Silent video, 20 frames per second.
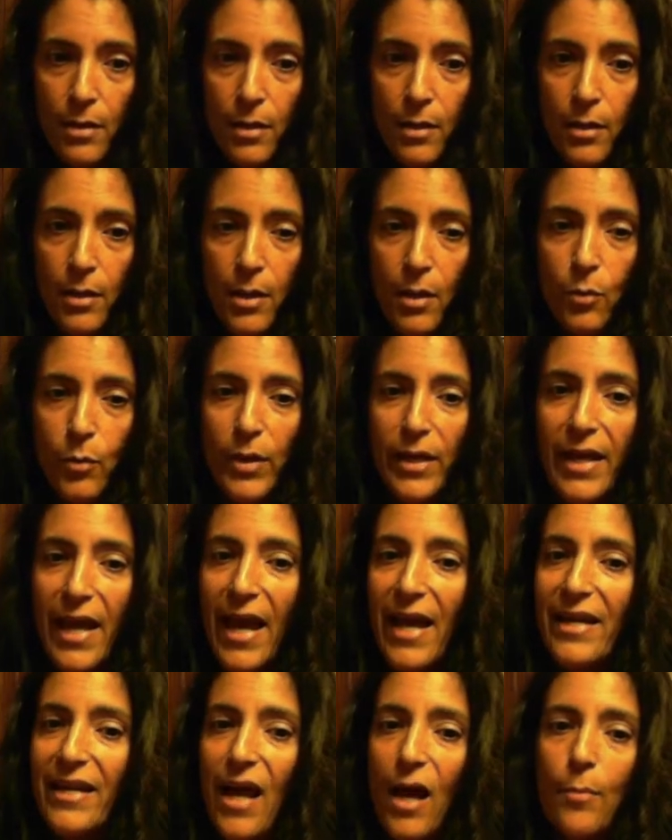We
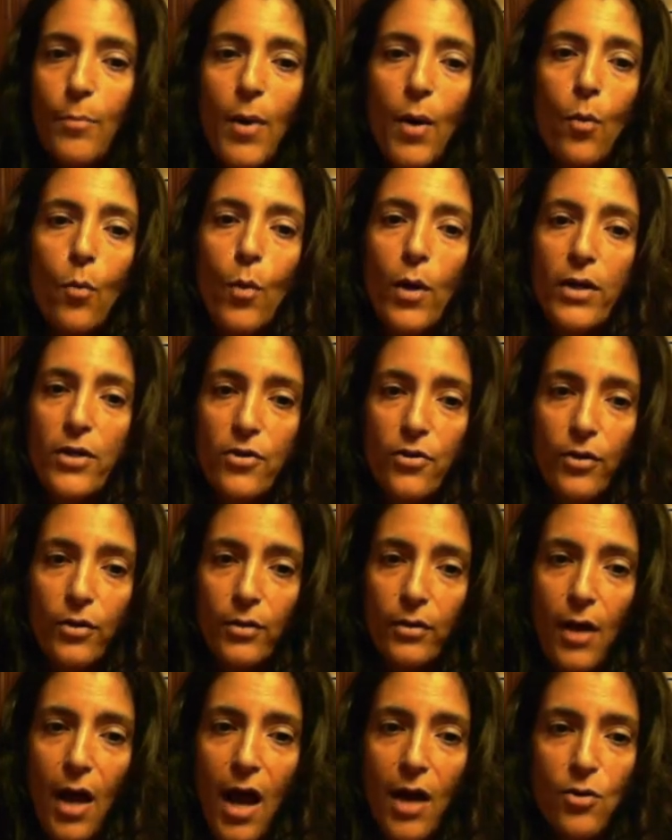can't help but wonder
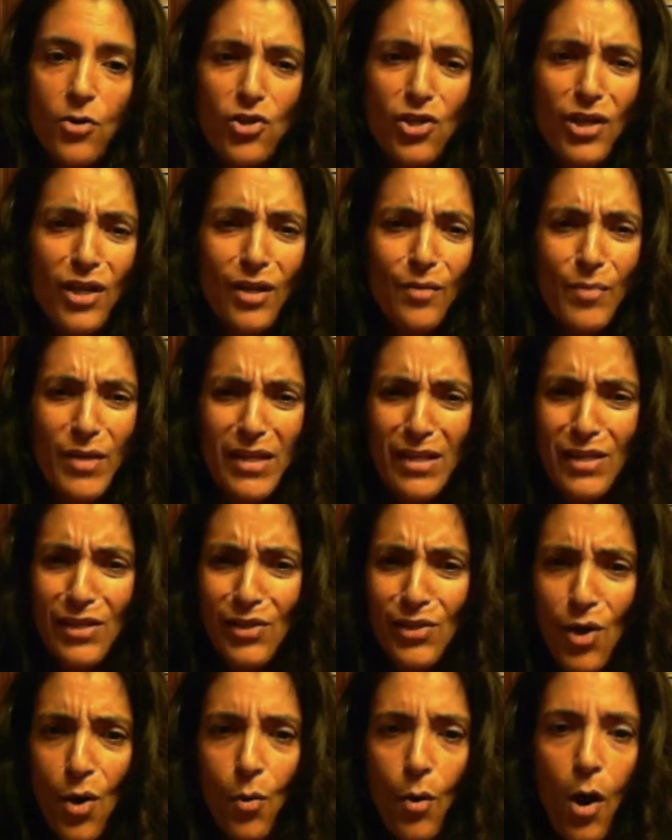how she can be
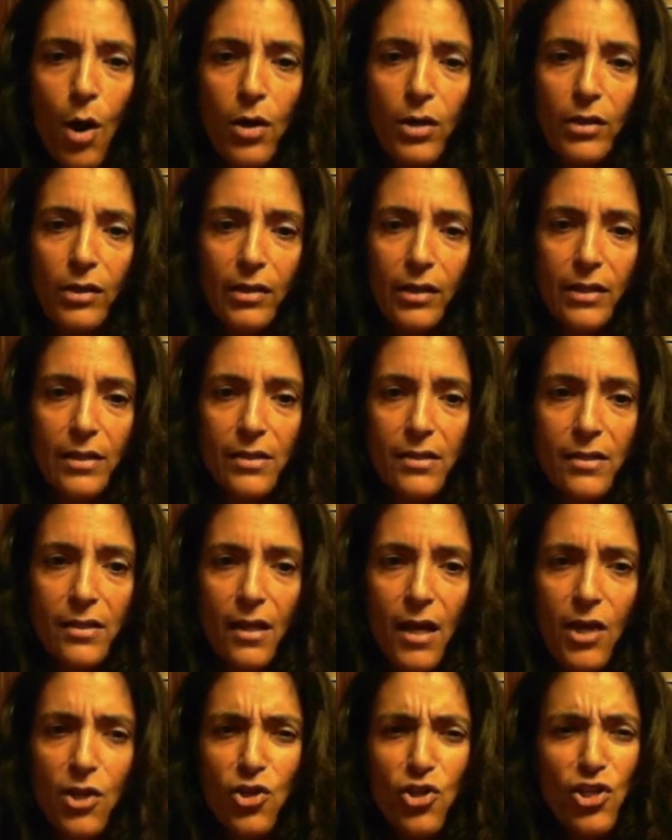so heartless.
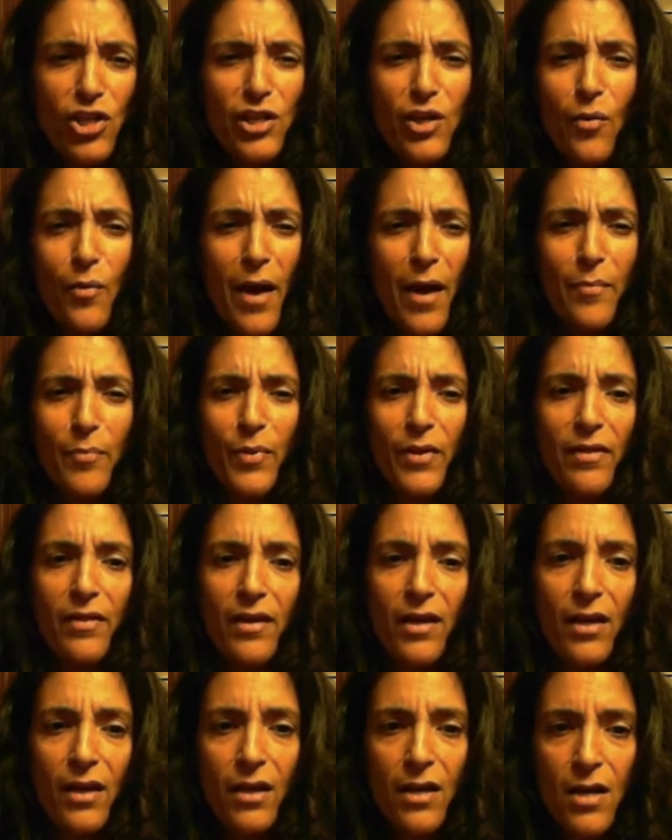Has she no
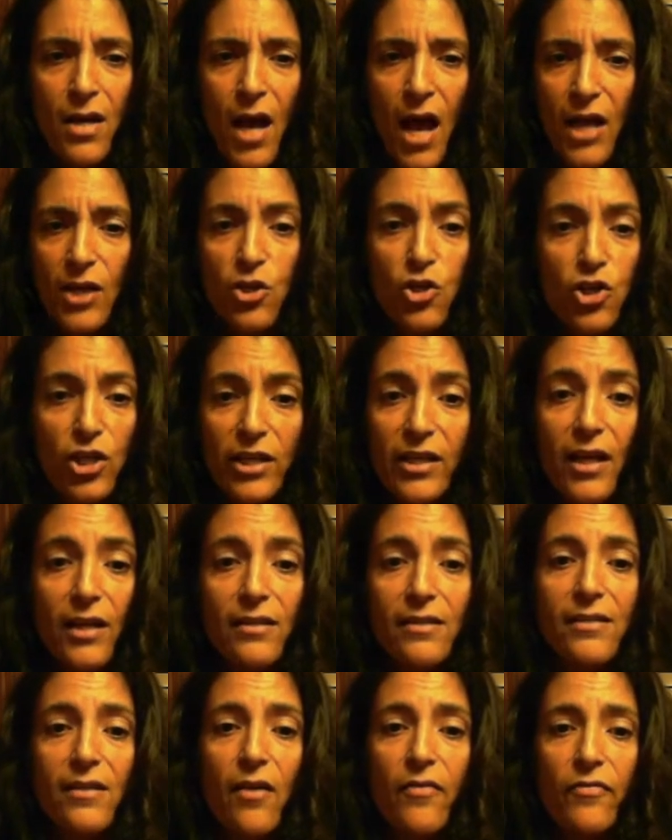empathy? Has she not
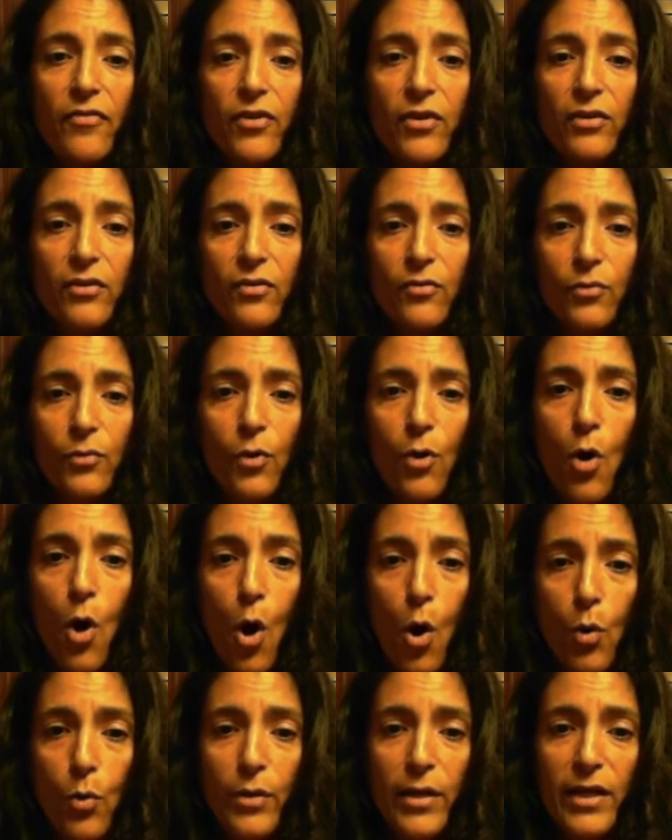suffered through her
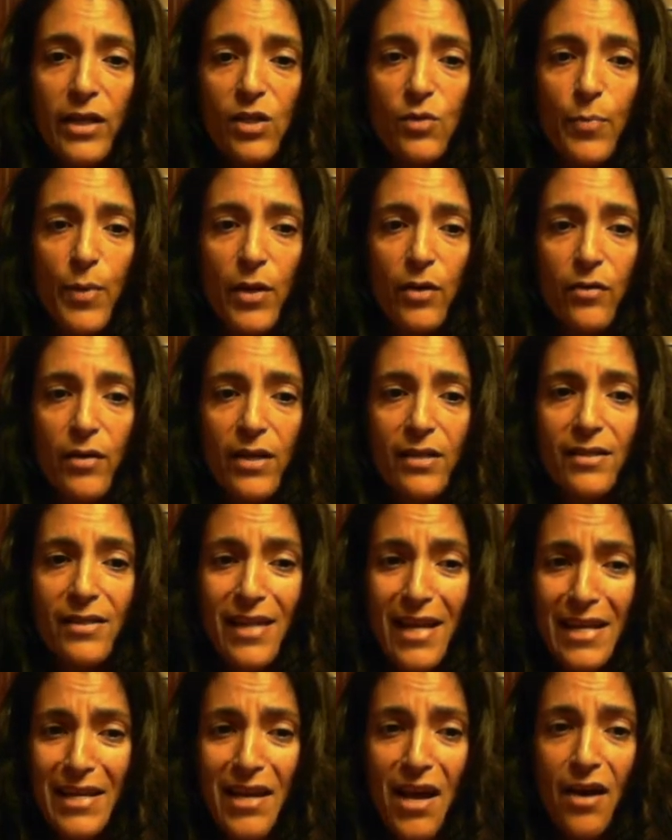own experience
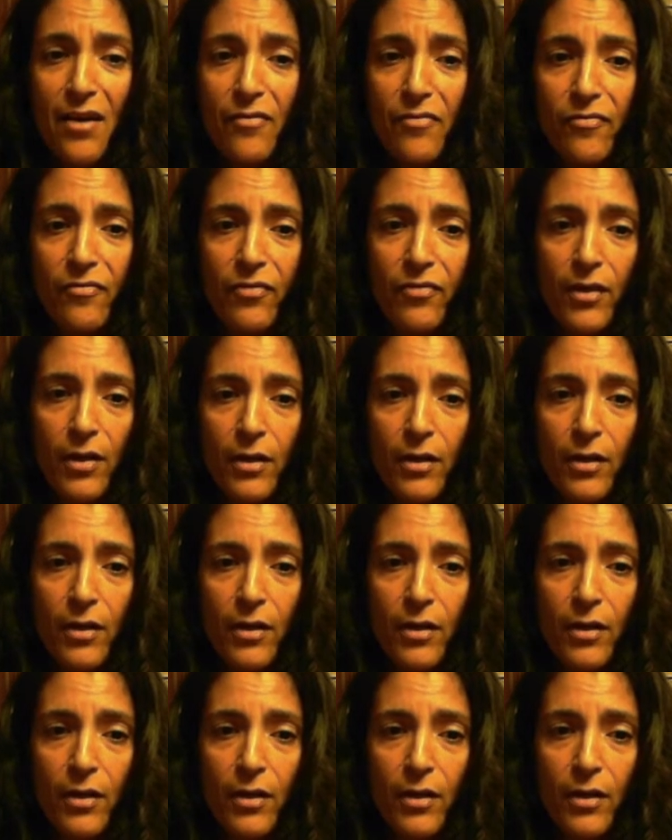enough?